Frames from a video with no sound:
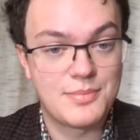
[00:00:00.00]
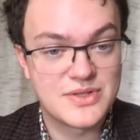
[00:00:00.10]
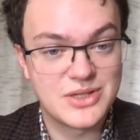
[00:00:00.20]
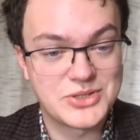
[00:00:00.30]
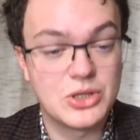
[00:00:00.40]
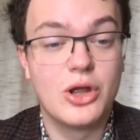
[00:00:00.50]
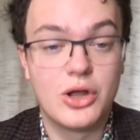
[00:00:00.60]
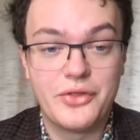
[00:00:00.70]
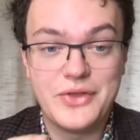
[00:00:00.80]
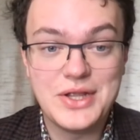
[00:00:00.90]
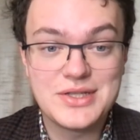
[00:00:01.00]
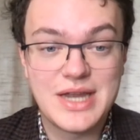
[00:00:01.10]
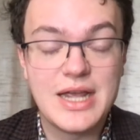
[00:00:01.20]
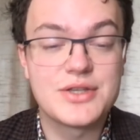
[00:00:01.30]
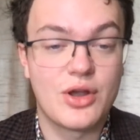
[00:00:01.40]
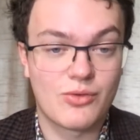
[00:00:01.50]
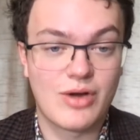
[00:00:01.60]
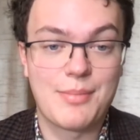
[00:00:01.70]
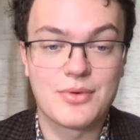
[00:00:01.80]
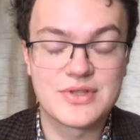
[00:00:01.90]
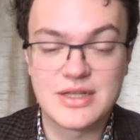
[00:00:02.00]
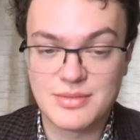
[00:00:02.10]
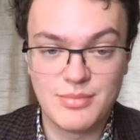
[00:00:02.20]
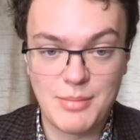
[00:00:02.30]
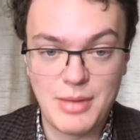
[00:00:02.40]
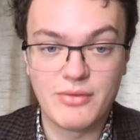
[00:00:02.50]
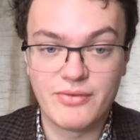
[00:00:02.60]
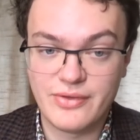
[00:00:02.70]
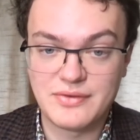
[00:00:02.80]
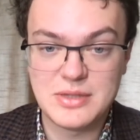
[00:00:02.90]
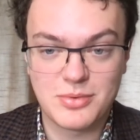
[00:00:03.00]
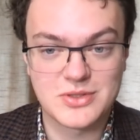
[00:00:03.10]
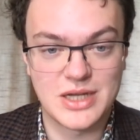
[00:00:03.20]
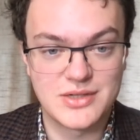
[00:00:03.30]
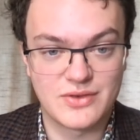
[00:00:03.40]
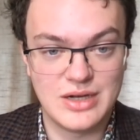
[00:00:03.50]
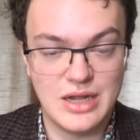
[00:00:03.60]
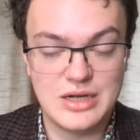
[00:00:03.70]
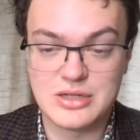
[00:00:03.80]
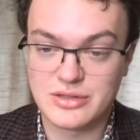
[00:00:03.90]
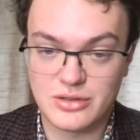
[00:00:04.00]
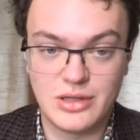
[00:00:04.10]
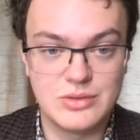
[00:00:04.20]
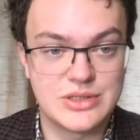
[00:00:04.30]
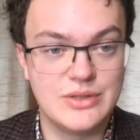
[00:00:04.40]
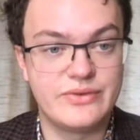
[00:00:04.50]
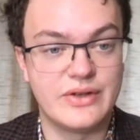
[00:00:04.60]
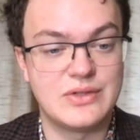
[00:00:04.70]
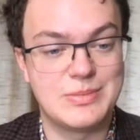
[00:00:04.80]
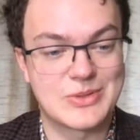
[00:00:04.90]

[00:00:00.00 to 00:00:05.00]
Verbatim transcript: opposition these days represents about fifty percent of Canadians, close to fifty